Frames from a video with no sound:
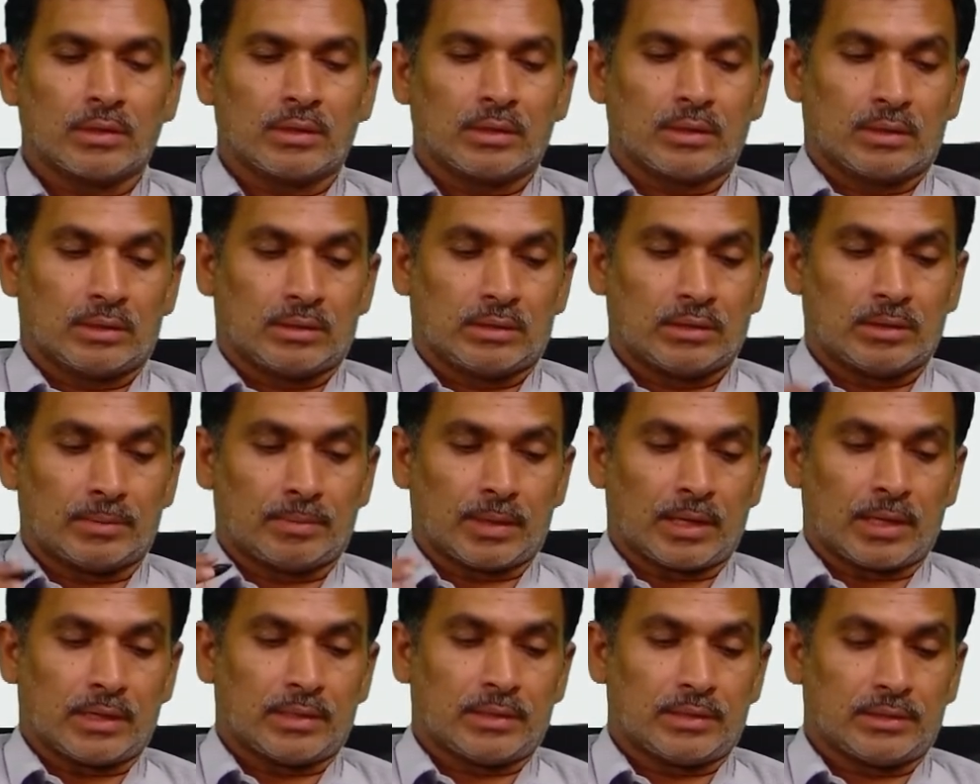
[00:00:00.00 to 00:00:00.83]
the
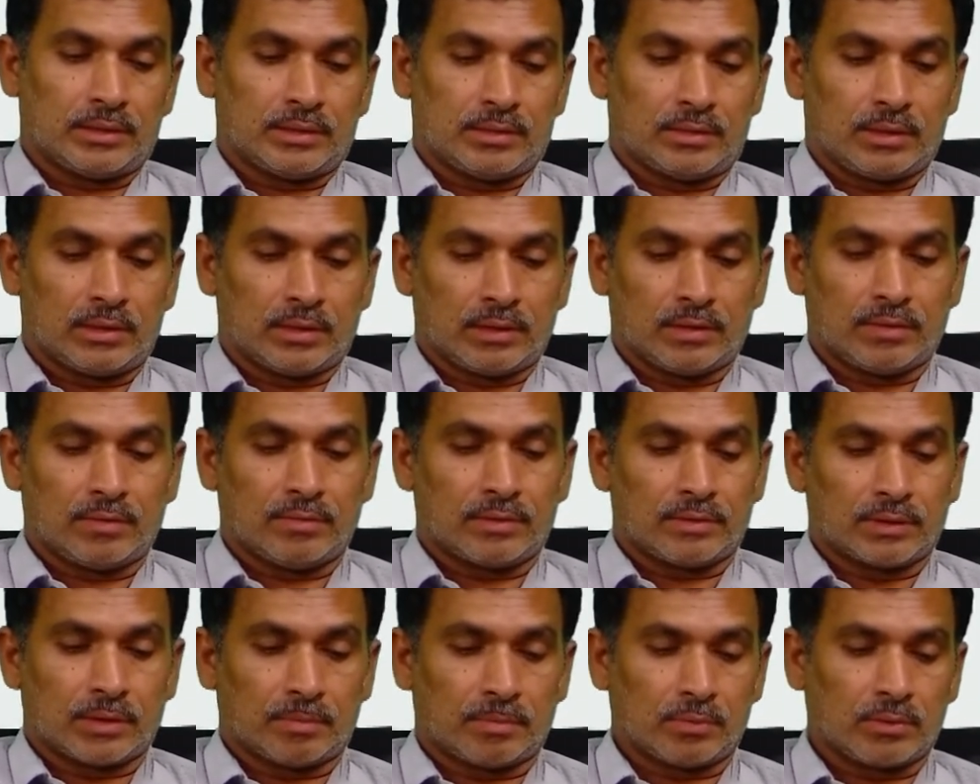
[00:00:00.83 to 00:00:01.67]
partition.
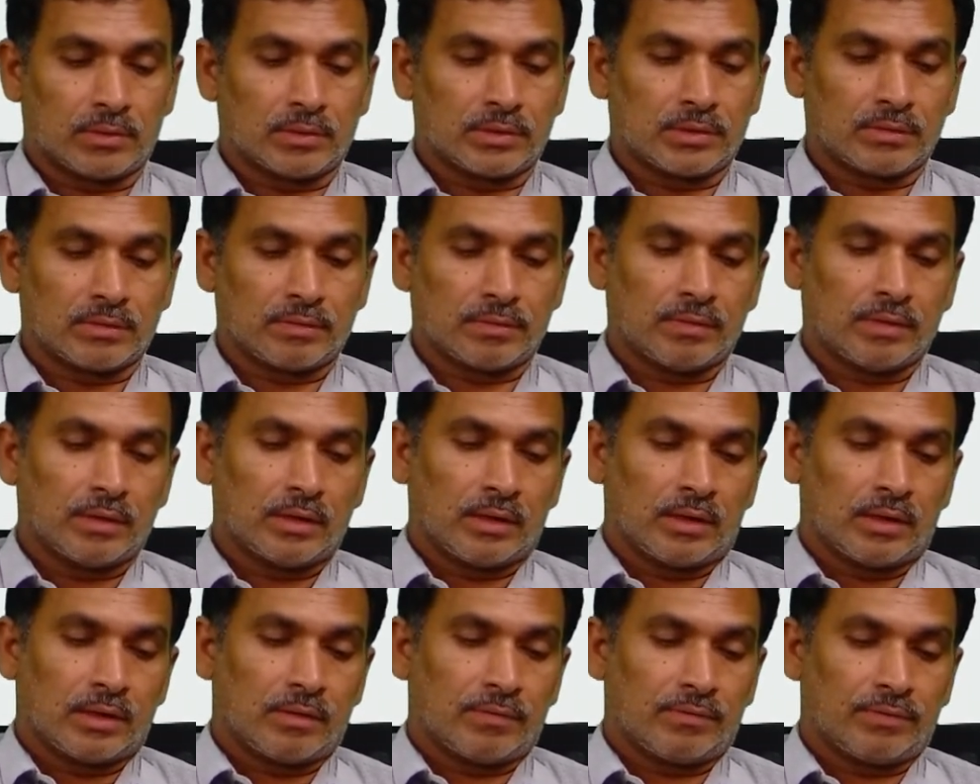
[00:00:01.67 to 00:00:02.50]
Suppose
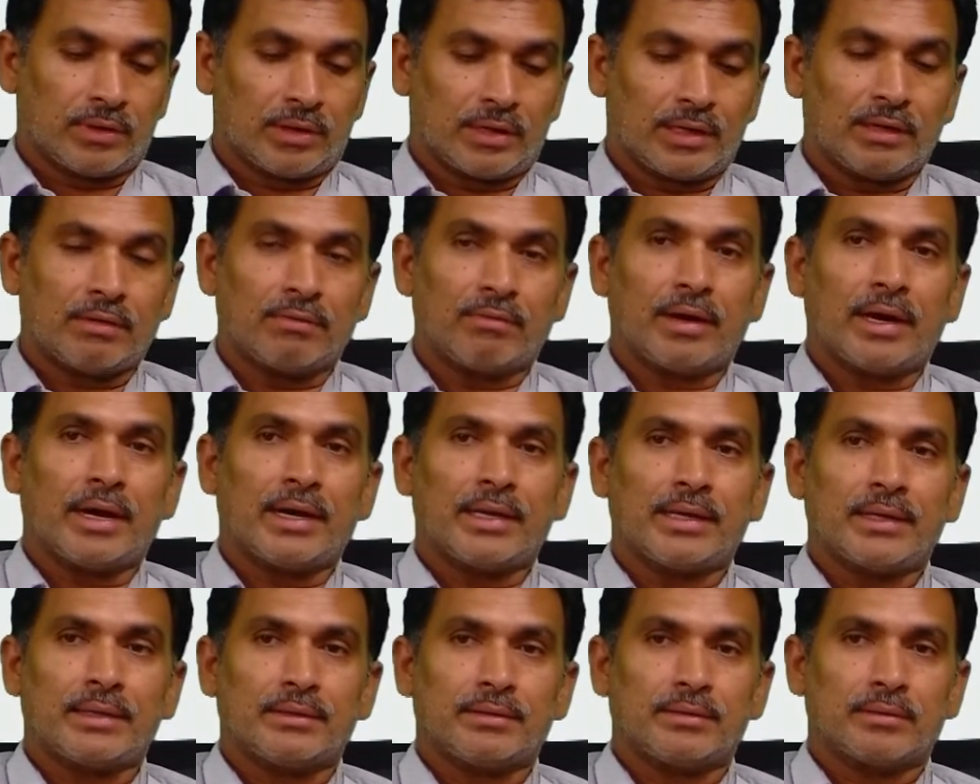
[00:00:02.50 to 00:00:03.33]
if you are dividing